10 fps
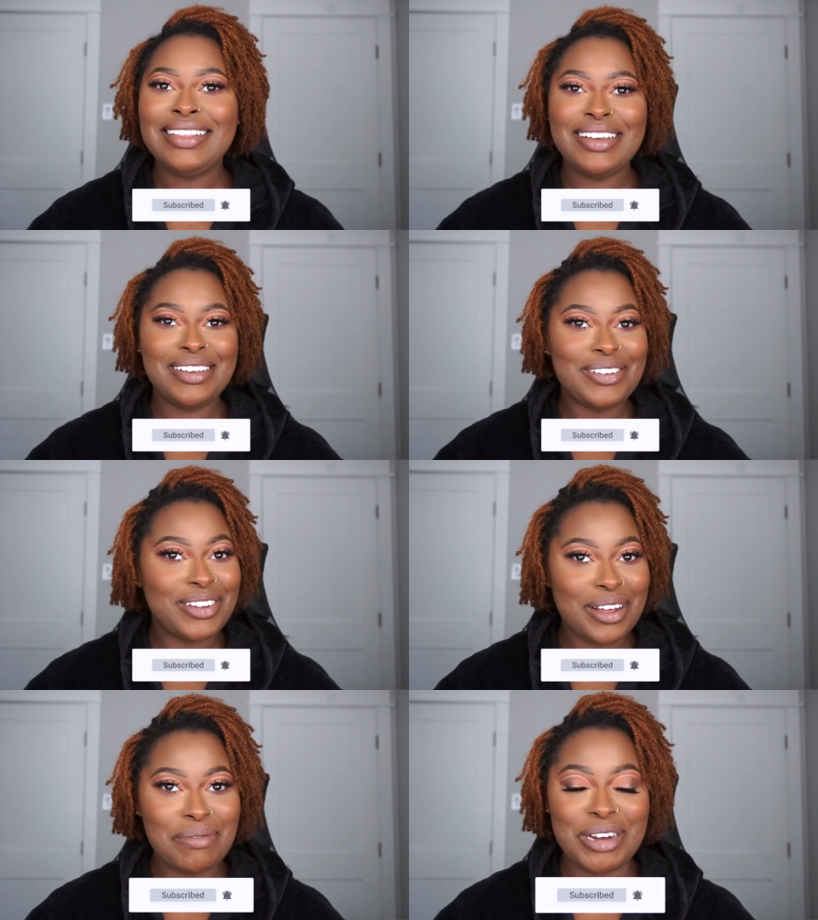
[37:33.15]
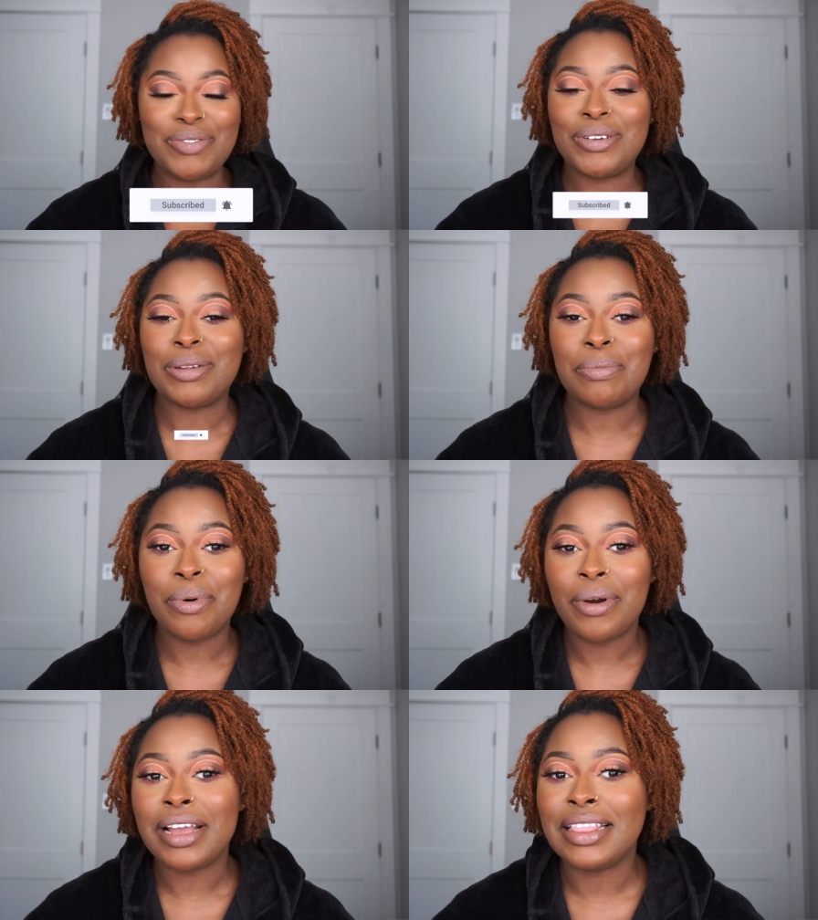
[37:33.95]
Thank you so much for
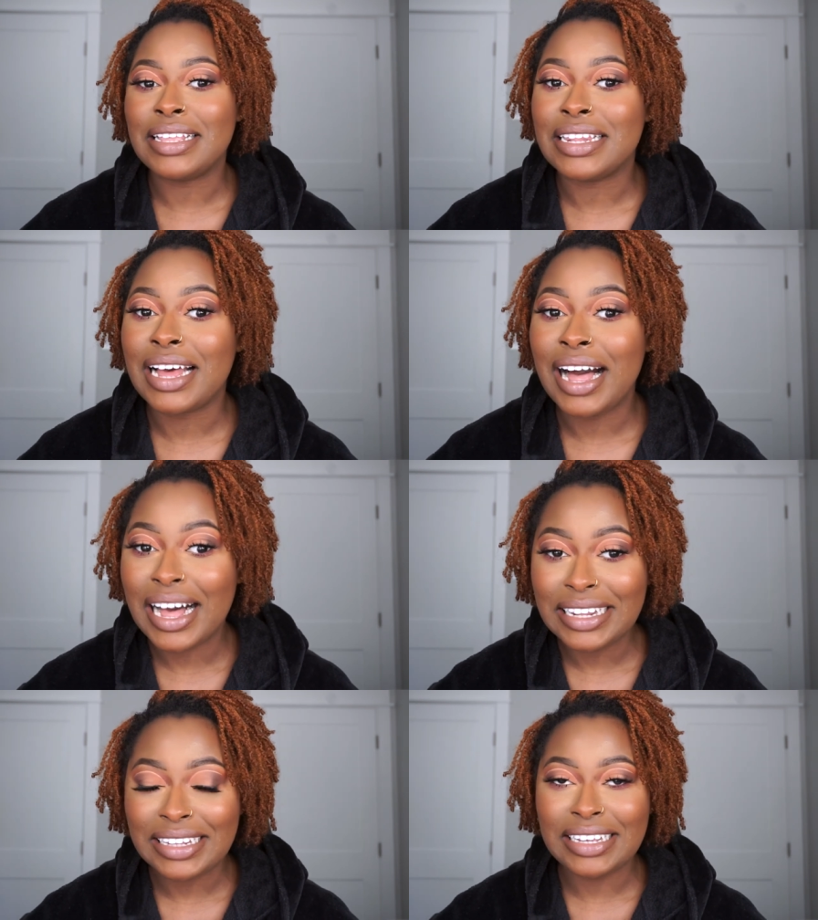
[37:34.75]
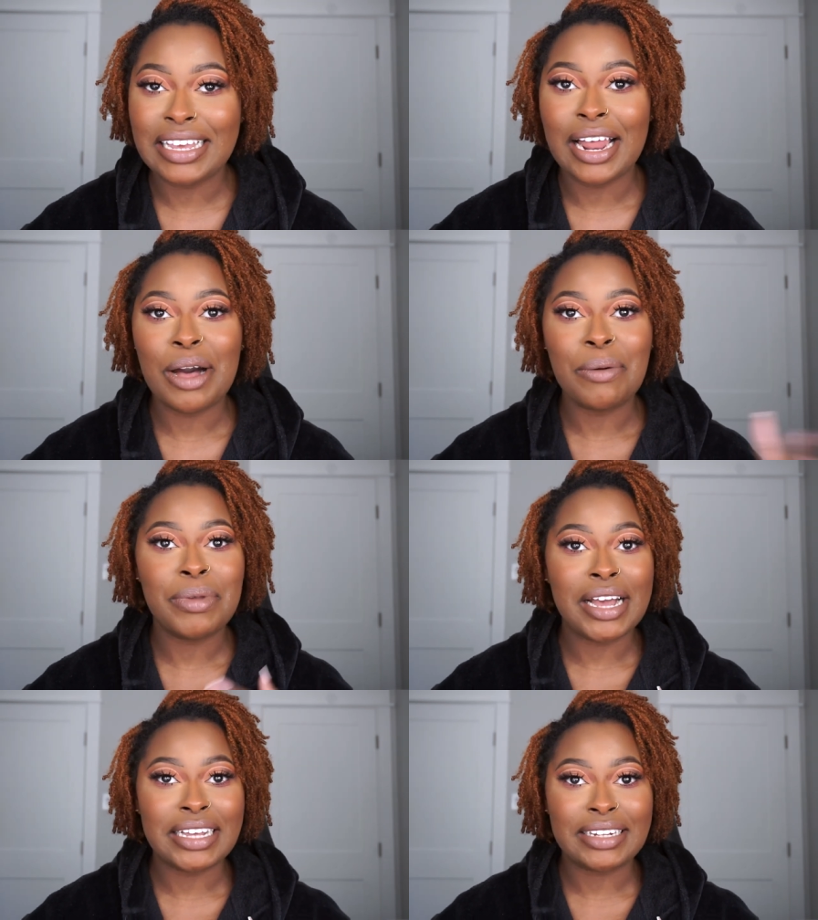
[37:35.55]
supporting this content and I hope
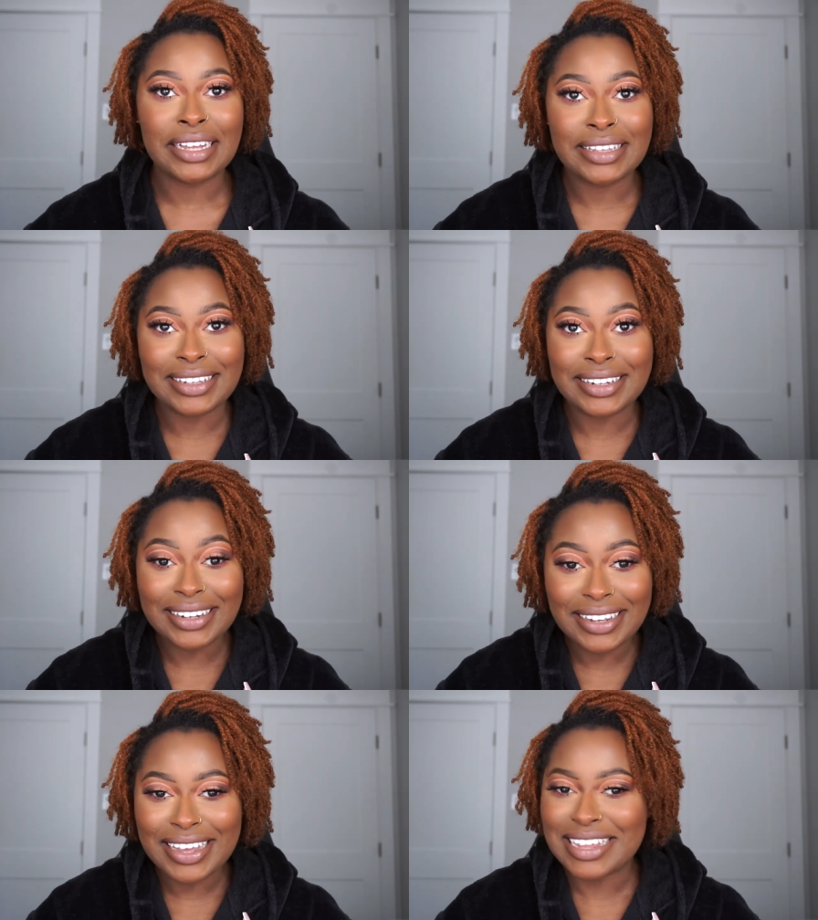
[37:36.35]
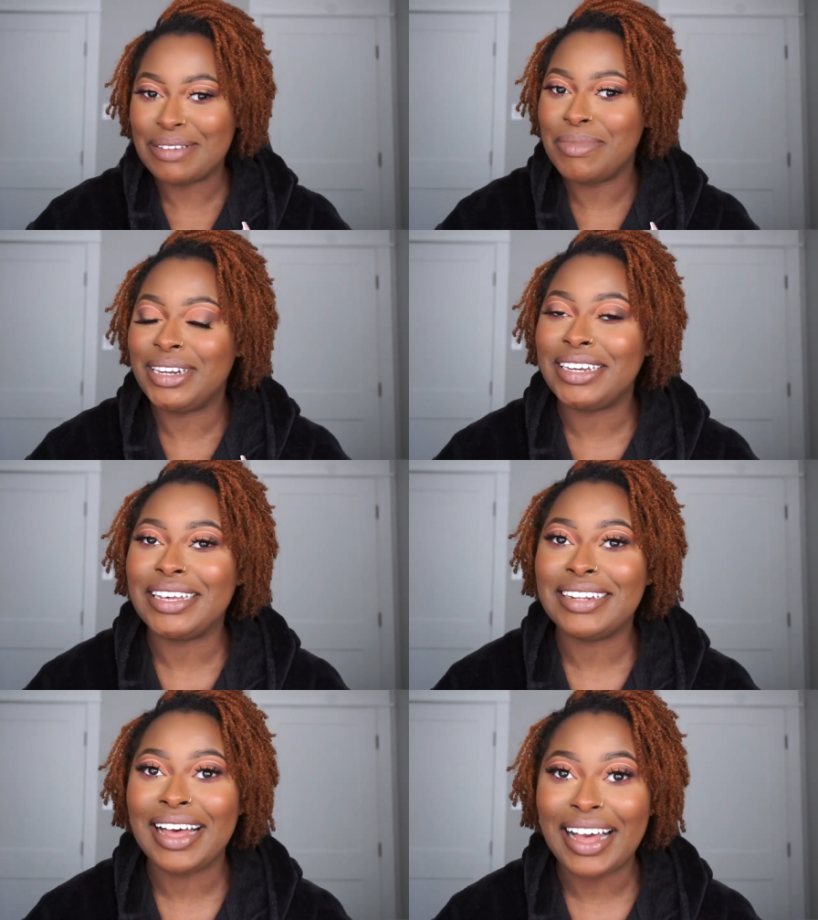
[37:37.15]
you guys like this look as much
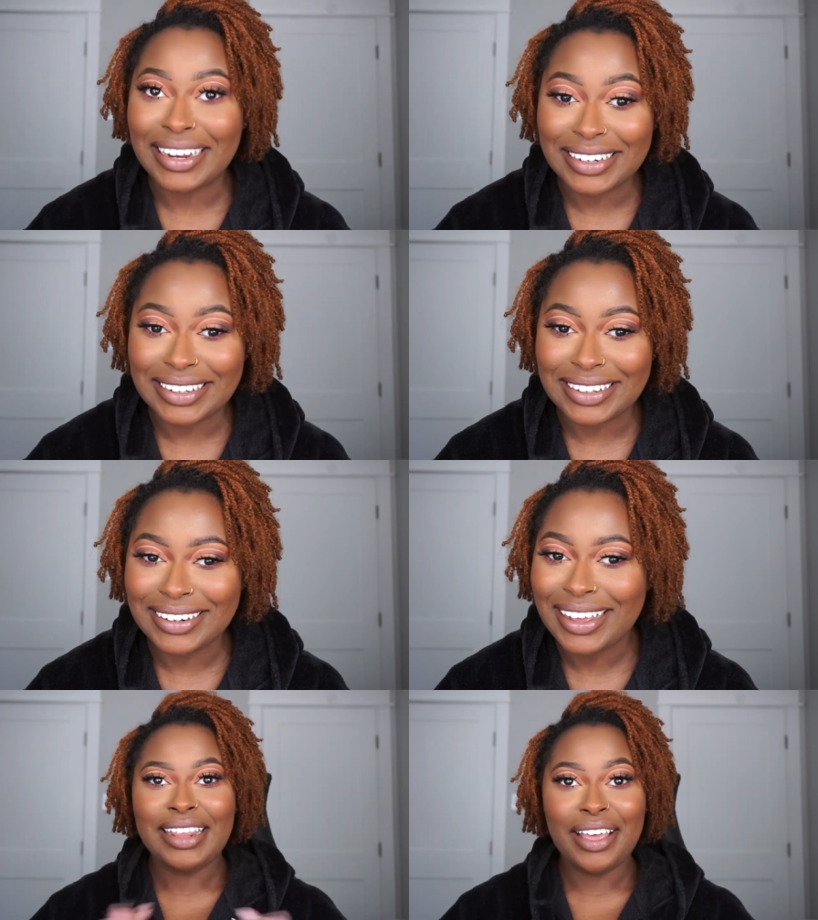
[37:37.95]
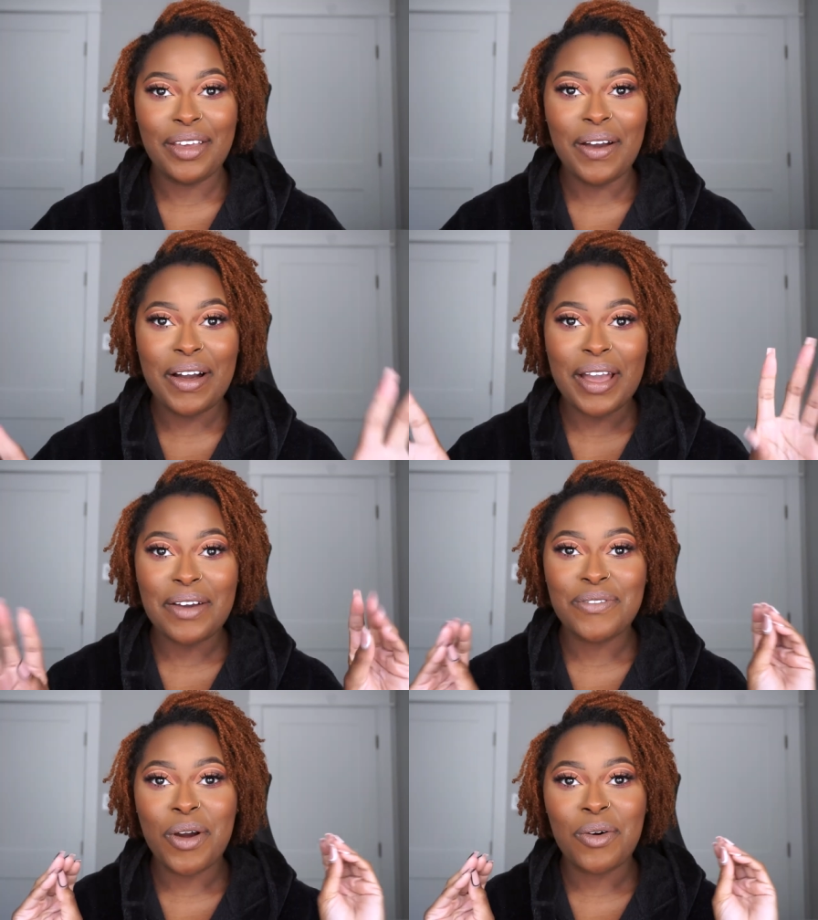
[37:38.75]
as I did. Thank you
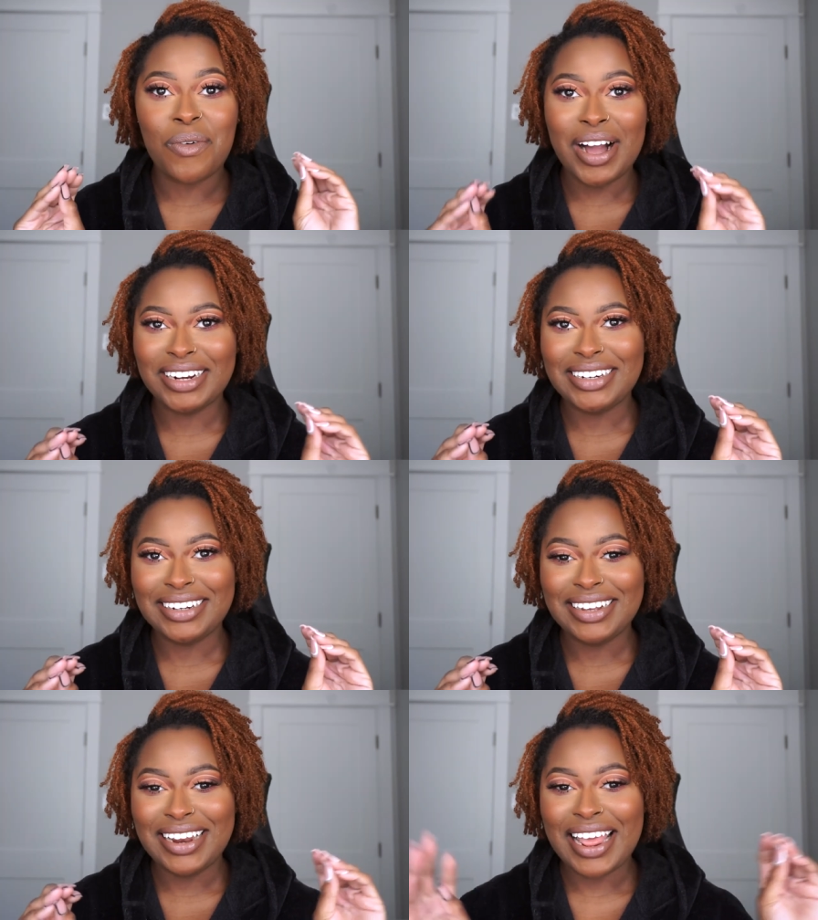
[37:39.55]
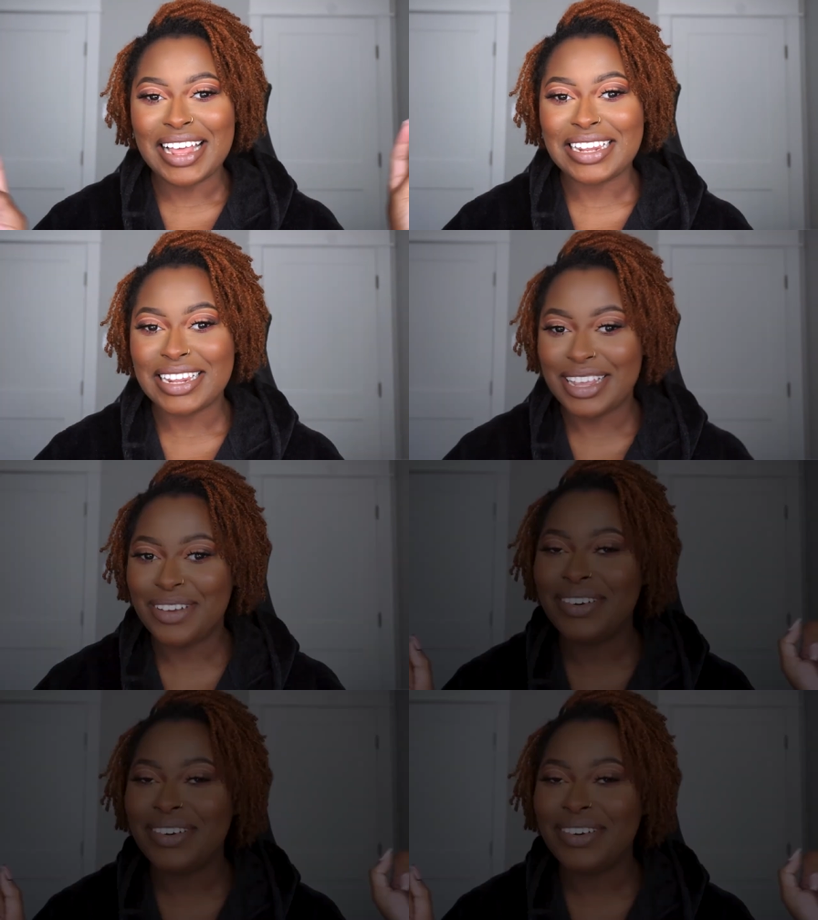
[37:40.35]
again for watching and see you